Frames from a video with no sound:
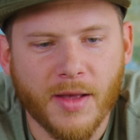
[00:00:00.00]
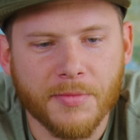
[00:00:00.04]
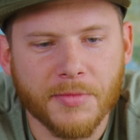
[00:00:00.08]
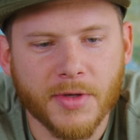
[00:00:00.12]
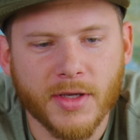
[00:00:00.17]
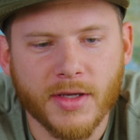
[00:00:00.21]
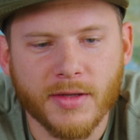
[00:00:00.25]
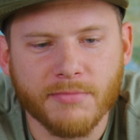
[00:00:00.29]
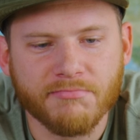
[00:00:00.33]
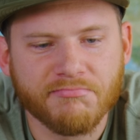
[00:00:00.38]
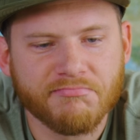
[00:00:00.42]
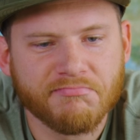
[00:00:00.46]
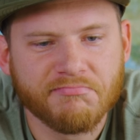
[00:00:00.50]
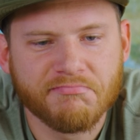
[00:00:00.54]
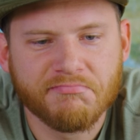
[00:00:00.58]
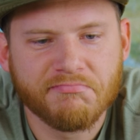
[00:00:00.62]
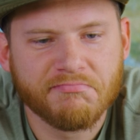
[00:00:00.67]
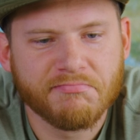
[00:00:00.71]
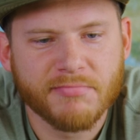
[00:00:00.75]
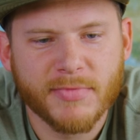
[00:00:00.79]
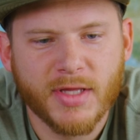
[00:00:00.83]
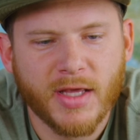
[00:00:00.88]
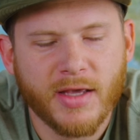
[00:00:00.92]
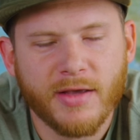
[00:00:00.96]
I mean,
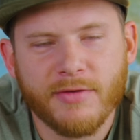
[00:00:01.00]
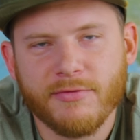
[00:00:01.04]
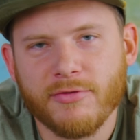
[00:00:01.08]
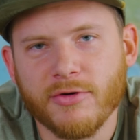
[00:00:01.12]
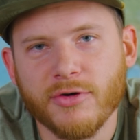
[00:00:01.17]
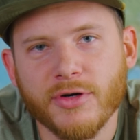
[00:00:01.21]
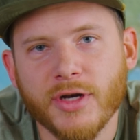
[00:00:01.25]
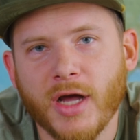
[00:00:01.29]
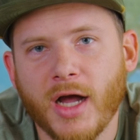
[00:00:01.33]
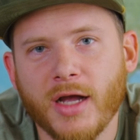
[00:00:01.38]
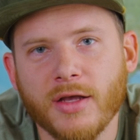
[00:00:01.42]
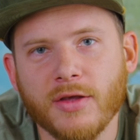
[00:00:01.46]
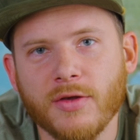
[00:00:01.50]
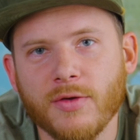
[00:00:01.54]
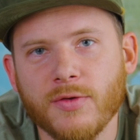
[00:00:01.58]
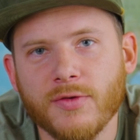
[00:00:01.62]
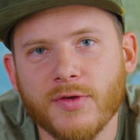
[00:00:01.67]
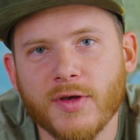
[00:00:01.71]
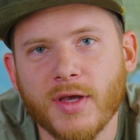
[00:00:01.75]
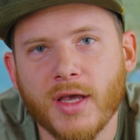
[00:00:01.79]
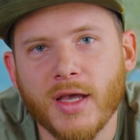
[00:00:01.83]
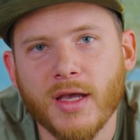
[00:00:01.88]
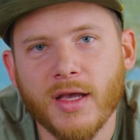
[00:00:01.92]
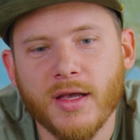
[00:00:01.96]
if you're not
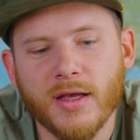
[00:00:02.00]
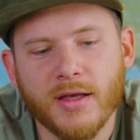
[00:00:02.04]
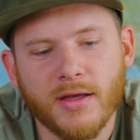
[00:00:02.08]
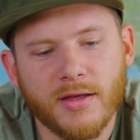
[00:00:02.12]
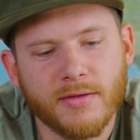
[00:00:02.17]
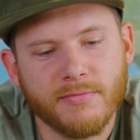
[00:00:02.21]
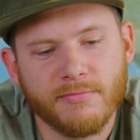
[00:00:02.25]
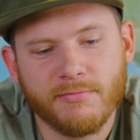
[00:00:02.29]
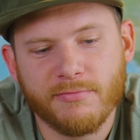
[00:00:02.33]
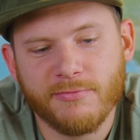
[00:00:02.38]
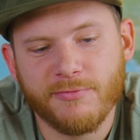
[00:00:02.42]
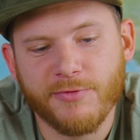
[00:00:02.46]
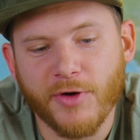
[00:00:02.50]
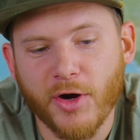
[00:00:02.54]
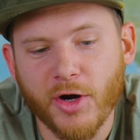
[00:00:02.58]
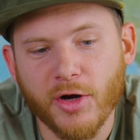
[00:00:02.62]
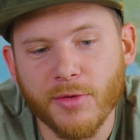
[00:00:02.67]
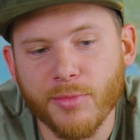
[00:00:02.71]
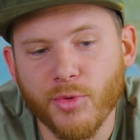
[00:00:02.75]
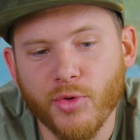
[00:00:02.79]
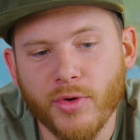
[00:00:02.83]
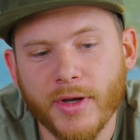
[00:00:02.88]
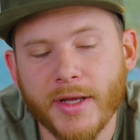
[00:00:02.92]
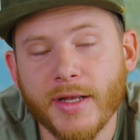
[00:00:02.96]
using
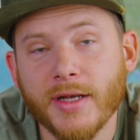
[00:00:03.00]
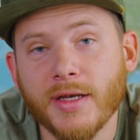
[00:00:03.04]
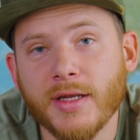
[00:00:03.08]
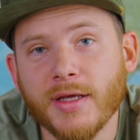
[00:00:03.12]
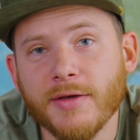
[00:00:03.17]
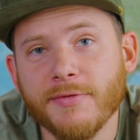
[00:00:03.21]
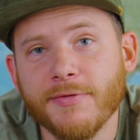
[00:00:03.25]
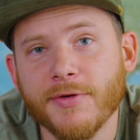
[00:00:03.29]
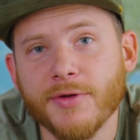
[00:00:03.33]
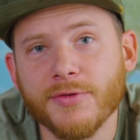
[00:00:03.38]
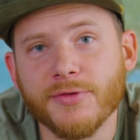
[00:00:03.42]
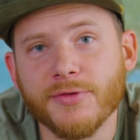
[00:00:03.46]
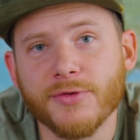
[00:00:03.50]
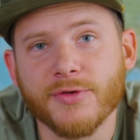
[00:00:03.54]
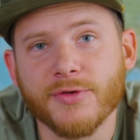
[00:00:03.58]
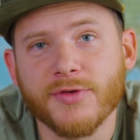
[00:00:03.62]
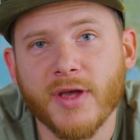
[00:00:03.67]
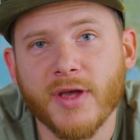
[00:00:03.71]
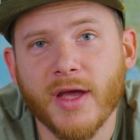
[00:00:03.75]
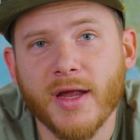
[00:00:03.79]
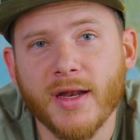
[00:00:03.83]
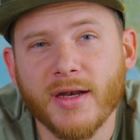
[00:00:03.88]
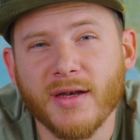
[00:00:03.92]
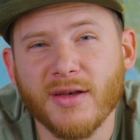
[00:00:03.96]
variable ND filters
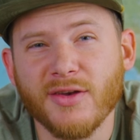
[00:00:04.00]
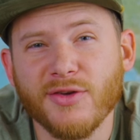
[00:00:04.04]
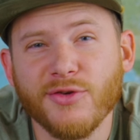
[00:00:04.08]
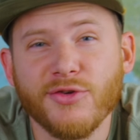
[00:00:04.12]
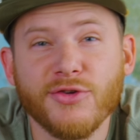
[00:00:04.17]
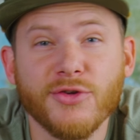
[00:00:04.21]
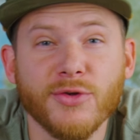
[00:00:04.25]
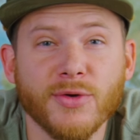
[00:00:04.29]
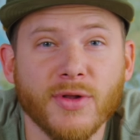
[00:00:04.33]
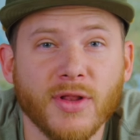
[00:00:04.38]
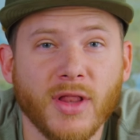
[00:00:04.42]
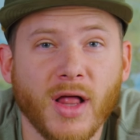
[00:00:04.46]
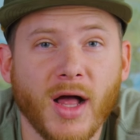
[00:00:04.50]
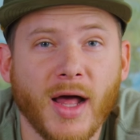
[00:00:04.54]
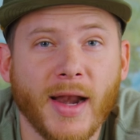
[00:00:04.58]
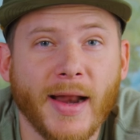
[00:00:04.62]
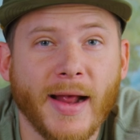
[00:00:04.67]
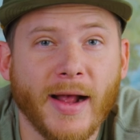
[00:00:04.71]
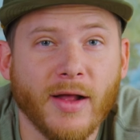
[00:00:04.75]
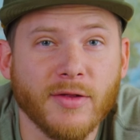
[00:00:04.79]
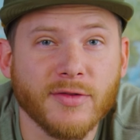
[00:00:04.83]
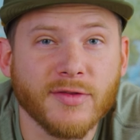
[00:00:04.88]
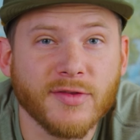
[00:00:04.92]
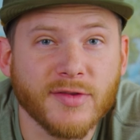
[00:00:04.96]
yet and you shoot a lot
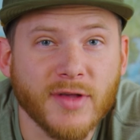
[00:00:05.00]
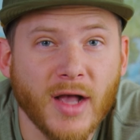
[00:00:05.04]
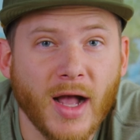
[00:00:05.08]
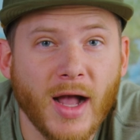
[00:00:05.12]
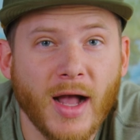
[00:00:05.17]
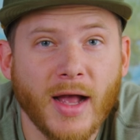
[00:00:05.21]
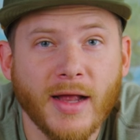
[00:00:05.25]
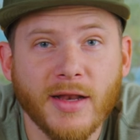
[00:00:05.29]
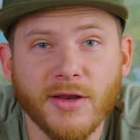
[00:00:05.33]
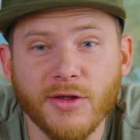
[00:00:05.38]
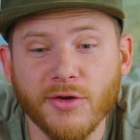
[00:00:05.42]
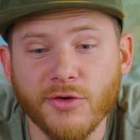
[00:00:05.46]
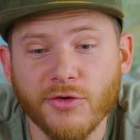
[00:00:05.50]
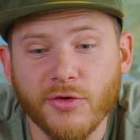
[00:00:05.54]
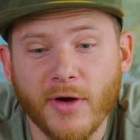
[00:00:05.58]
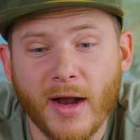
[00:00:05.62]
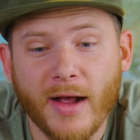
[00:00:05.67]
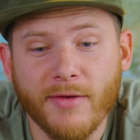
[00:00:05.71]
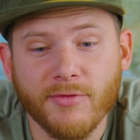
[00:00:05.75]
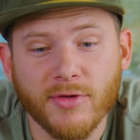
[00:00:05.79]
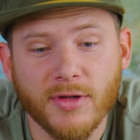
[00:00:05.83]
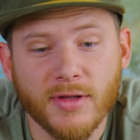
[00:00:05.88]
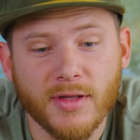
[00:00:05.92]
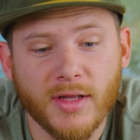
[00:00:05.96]
outside, you
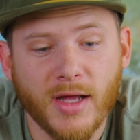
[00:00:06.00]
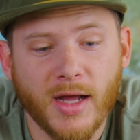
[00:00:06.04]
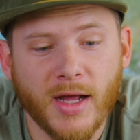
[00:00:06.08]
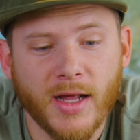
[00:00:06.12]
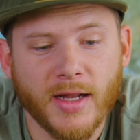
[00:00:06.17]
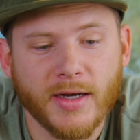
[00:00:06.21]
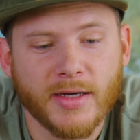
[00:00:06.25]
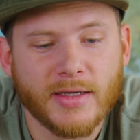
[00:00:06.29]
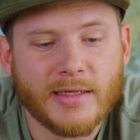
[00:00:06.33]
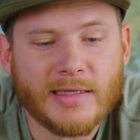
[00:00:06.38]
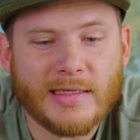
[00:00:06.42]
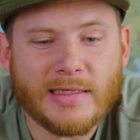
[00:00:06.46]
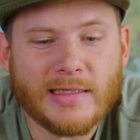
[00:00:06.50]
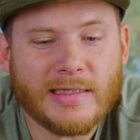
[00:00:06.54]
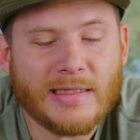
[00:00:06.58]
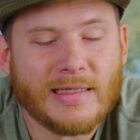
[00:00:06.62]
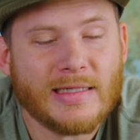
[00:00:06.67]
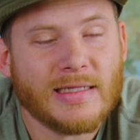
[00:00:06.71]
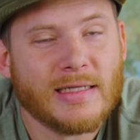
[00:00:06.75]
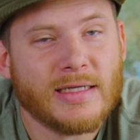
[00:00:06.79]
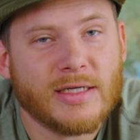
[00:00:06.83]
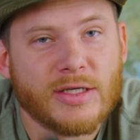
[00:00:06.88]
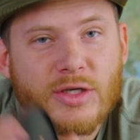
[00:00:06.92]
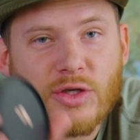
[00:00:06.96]
travel a lot,
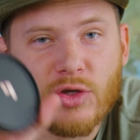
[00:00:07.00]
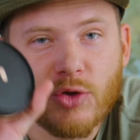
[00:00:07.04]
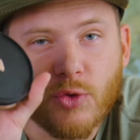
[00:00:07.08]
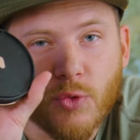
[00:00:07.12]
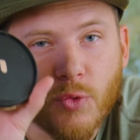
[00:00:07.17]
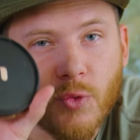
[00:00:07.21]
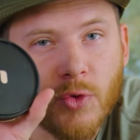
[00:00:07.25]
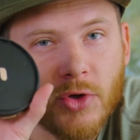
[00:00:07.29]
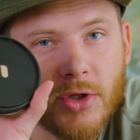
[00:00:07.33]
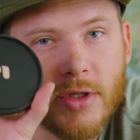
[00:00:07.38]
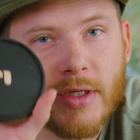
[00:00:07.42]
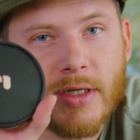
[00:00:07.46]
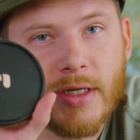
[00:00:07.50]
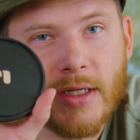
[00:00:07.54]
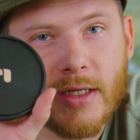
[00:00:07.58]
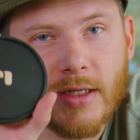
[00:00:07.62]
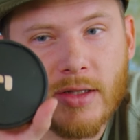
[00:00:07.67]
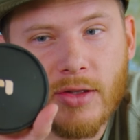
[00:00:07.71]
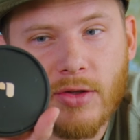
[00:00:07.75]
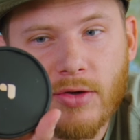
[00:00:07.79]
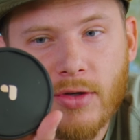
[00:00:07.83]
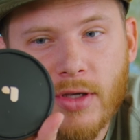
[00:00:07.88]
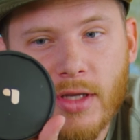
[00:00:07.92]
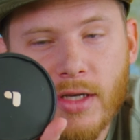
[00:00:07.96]
you really need to
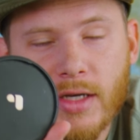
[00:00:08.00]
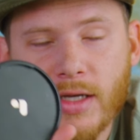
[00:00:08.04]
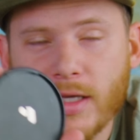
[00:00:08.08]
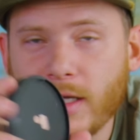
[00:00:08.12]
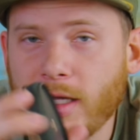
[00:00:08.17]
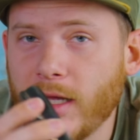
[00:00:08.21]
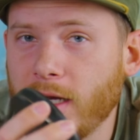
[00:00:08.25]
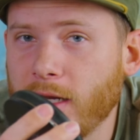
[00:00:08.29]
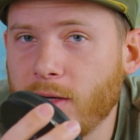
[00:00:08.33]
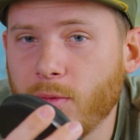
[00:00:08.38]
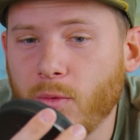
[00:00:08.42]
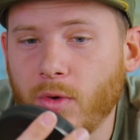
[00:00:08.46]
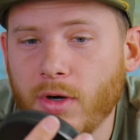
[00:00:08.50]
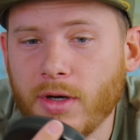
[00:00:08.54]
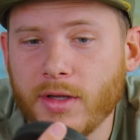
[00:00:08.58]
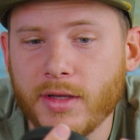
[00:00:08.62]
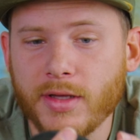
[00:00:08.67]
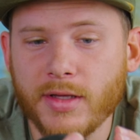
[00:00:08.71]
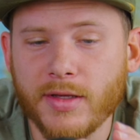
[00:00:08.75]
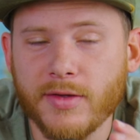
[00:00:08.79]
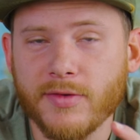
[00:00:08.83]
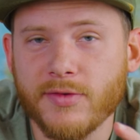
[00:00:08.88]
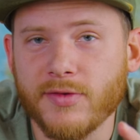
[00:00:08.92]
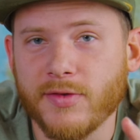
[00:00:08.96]
look into getting one of
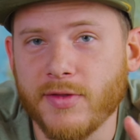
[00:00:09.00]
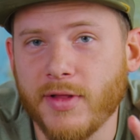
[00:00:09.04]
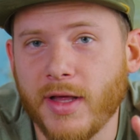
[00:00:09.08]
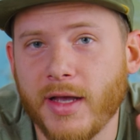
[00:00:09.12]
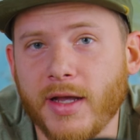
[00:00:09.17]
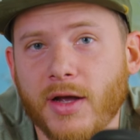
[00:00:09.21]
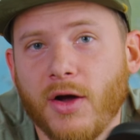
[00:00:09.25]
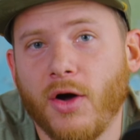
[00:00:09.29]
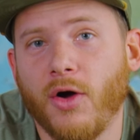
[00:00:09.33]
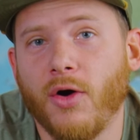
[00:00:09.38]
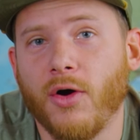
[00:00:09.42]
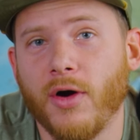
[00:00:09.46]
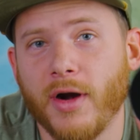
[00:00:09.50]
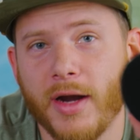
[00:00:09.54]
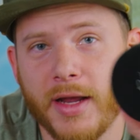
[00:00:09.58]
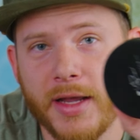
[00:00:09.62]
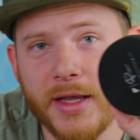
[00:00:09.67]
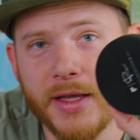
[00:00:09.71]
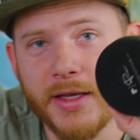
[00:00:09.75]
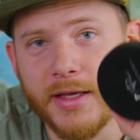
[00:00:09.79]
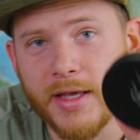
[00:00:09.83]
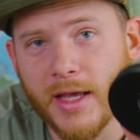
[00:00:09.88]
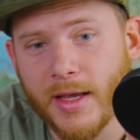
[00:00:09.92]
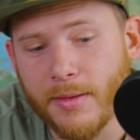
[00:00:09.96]
these. They are
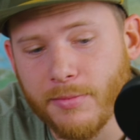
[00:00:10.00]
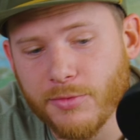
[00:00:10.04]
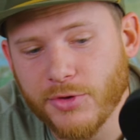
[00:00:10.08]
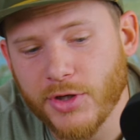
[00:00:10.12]
a game